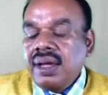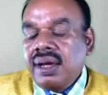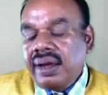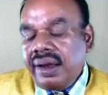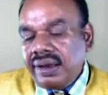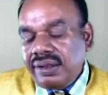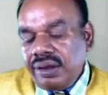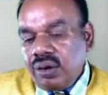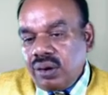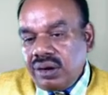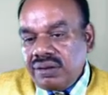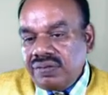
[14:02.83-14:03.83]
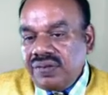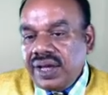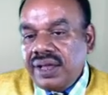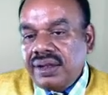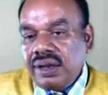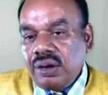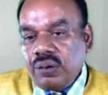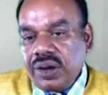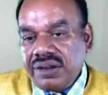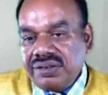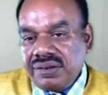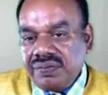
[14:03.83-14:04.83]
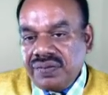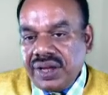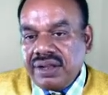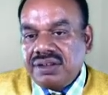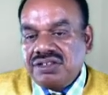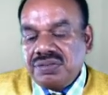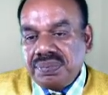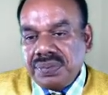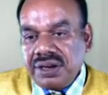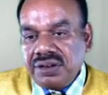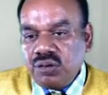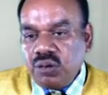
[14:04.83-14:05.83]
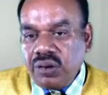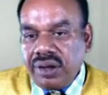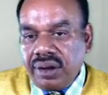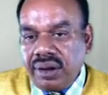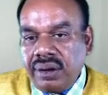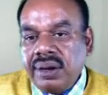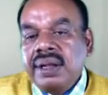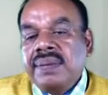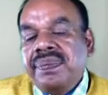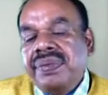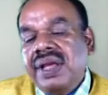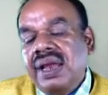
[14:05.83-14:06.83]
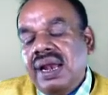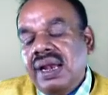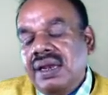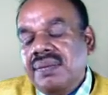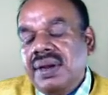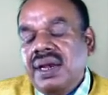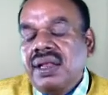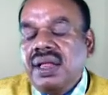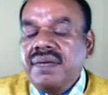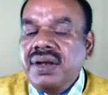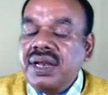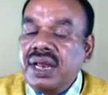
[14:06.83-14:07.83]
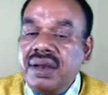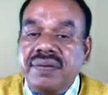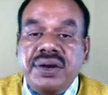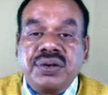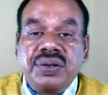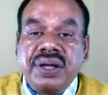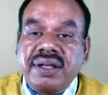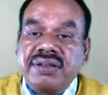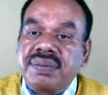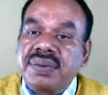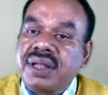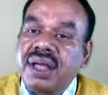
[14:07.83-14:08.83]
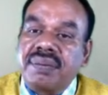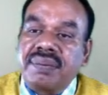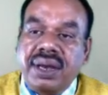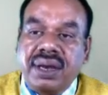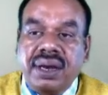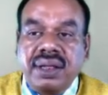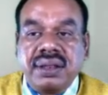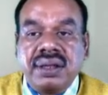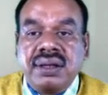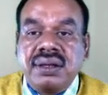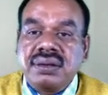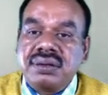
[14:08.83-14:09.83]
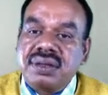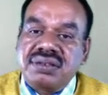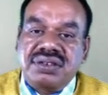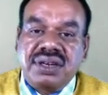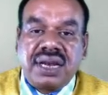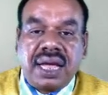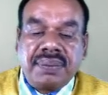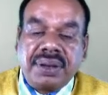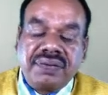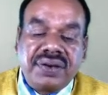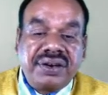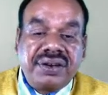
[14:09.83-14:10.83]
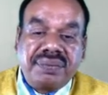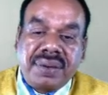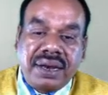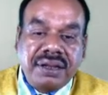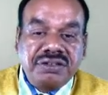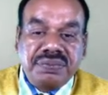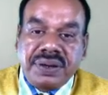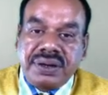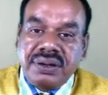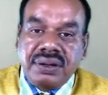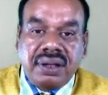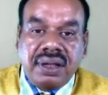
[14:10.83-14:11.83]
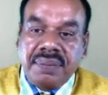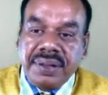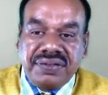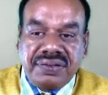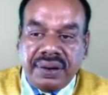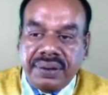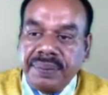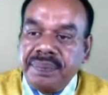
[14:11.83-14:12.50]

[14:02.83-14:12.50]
get the orders where the location, where the shipment is going on, then ultimately they will deliver to the customer. They are maintaining the just-in-time inventory management, the Amazon.